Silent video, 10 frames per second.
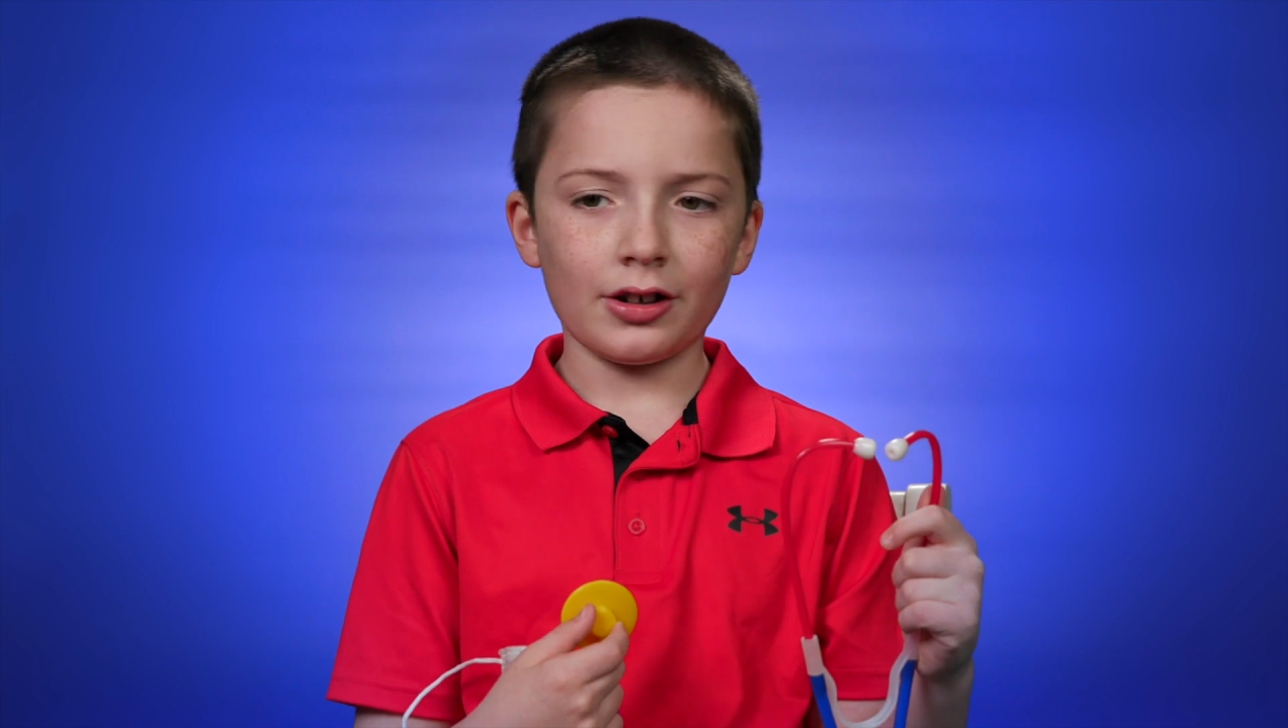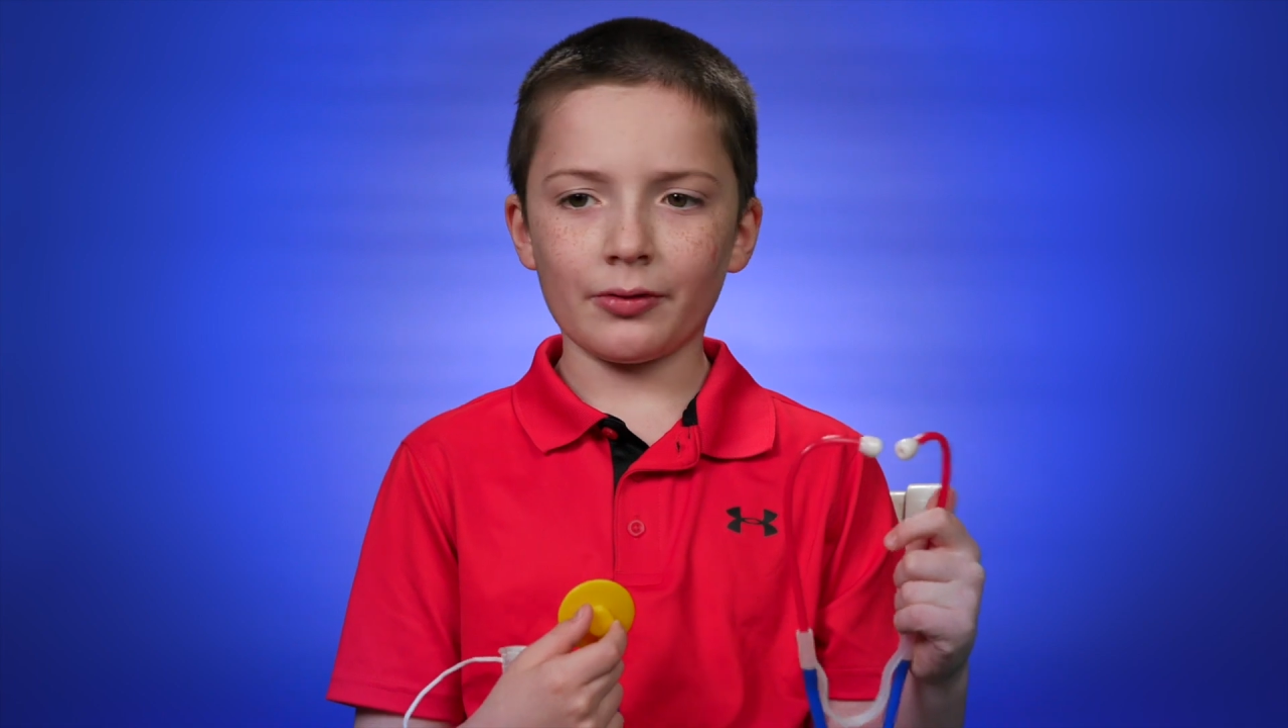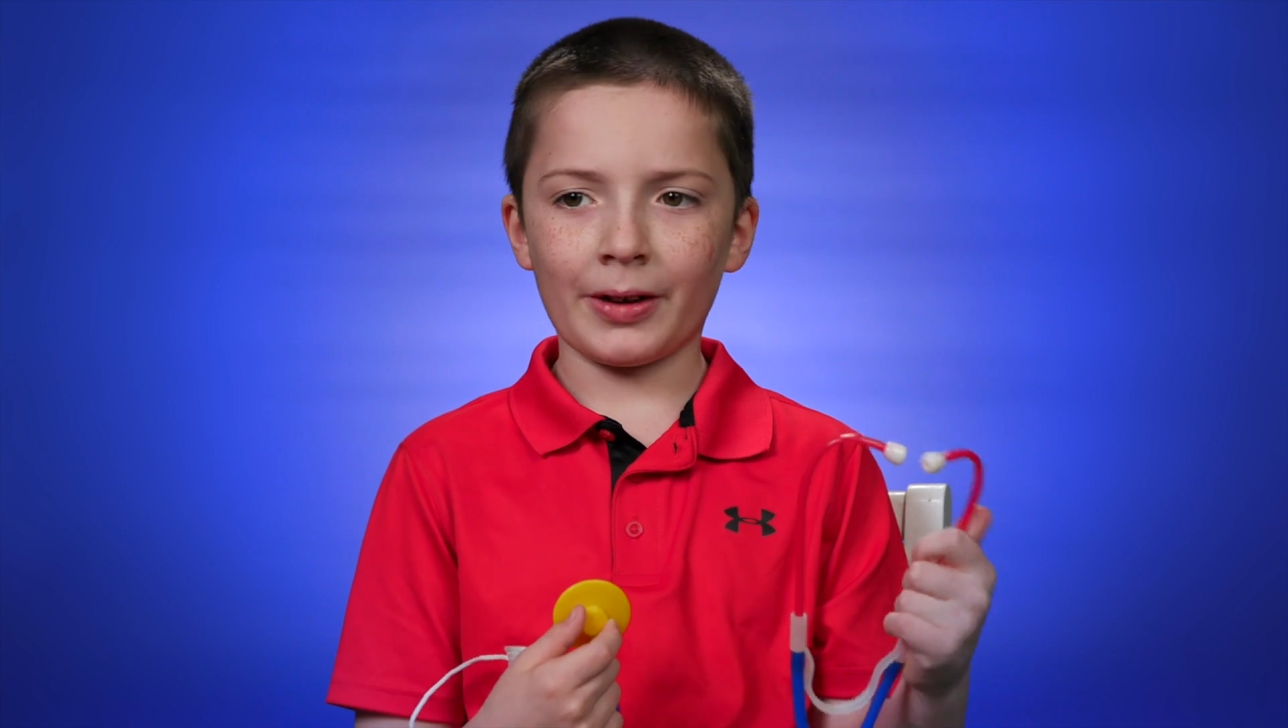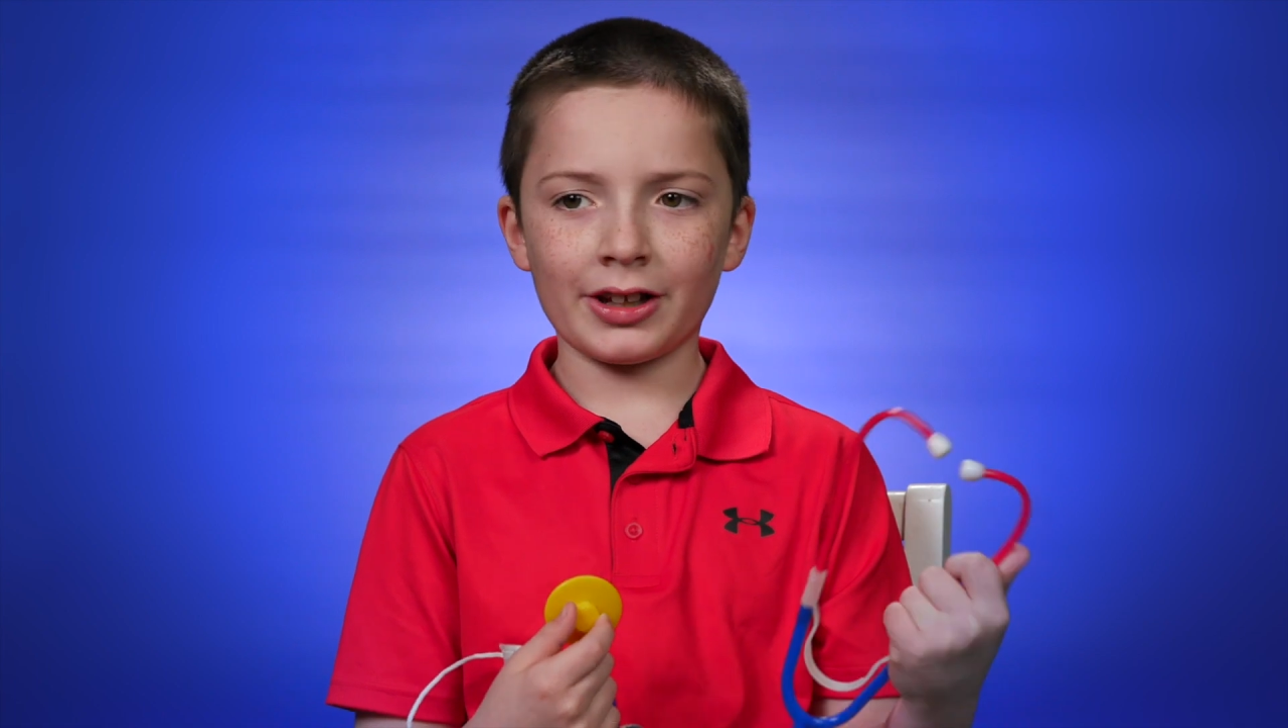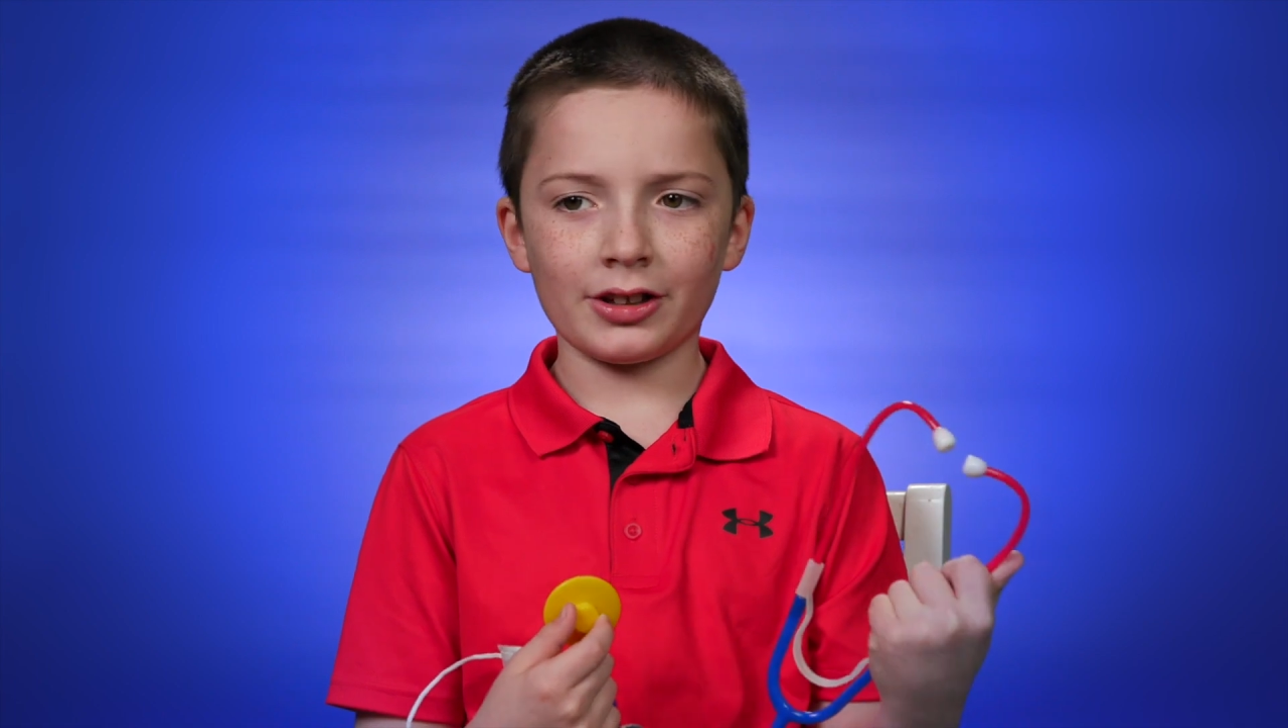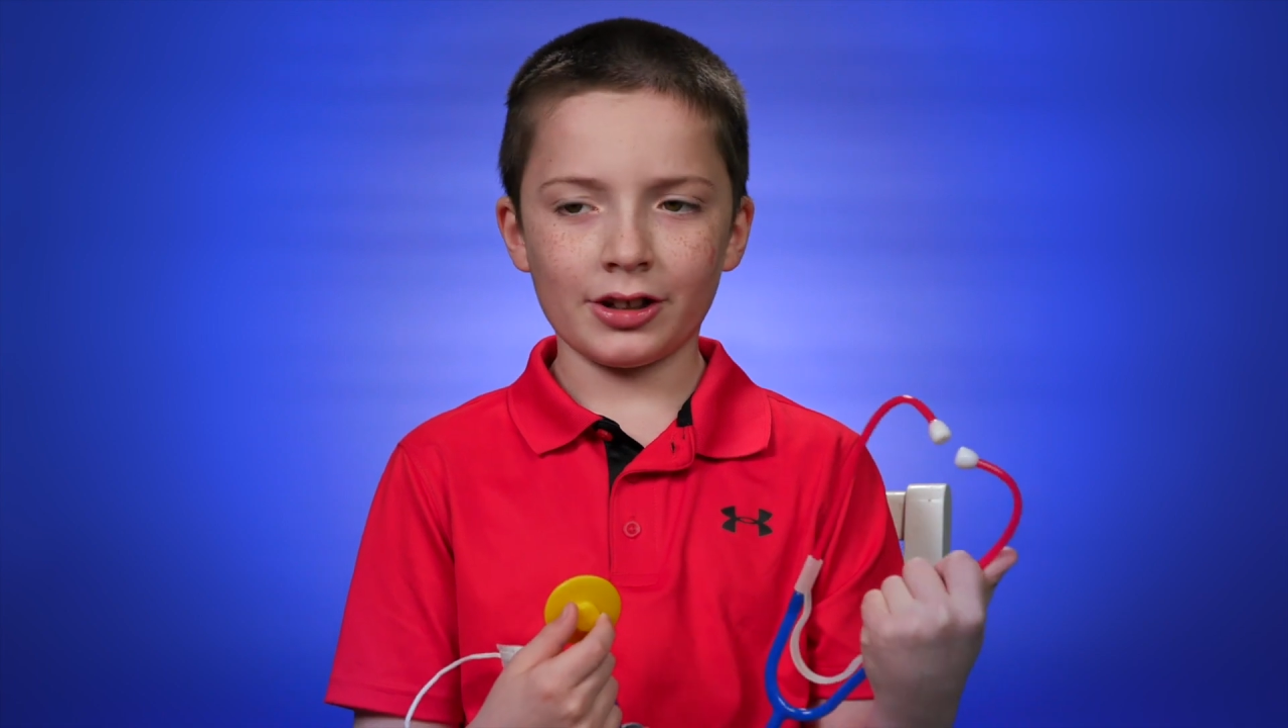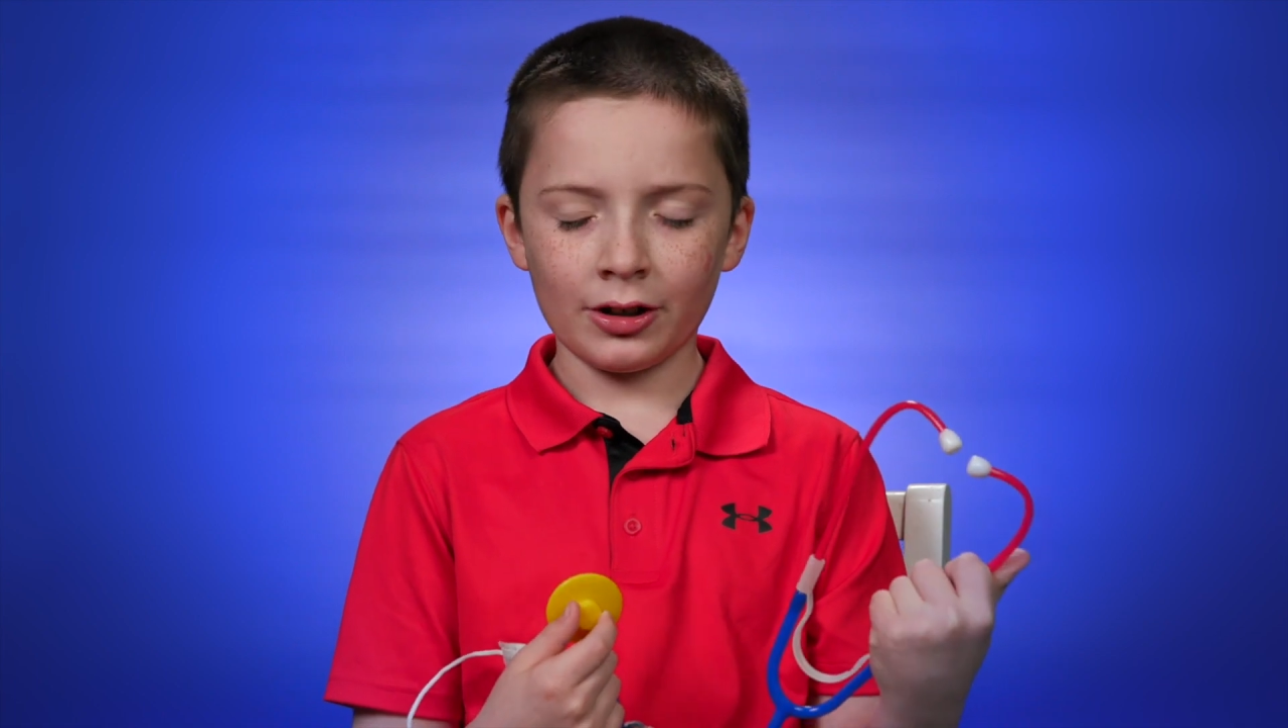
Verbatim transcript: when